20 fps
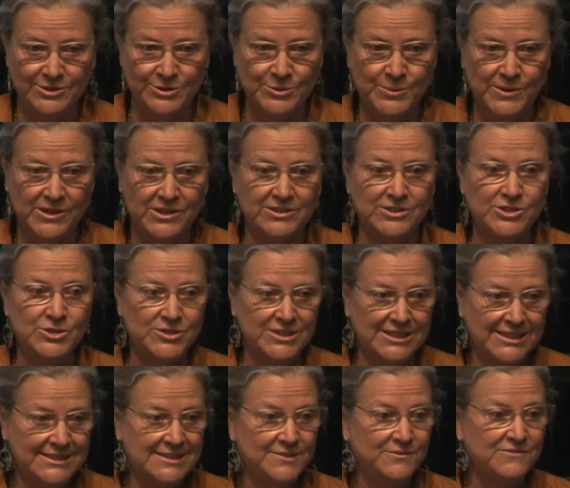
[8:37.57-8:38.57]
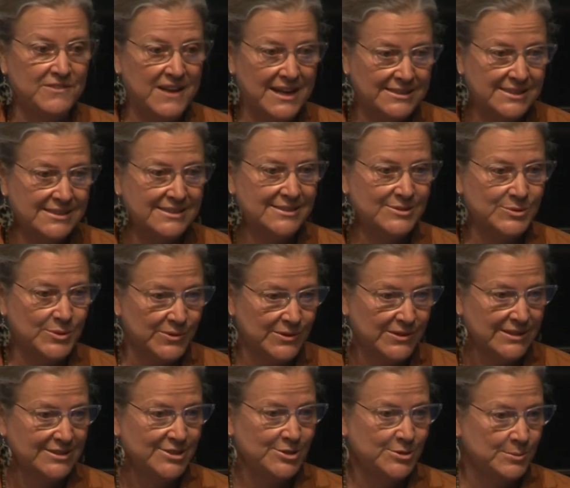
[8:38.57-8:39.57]
We are Australia's fastest
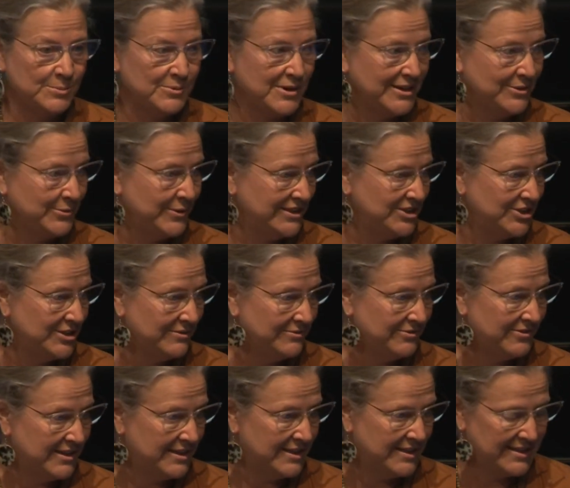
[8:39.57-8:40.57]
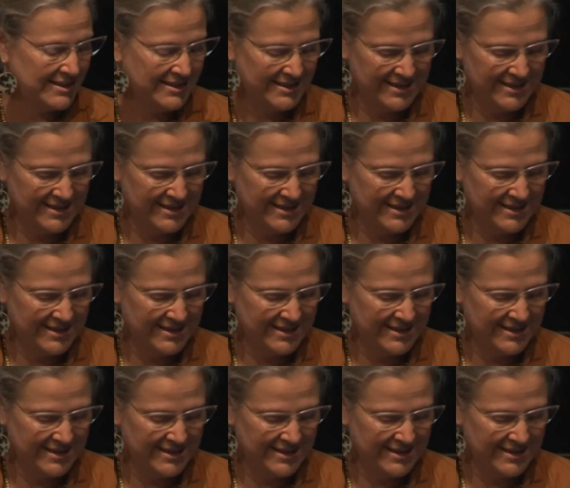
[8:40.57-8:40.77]
growing superannuation fund.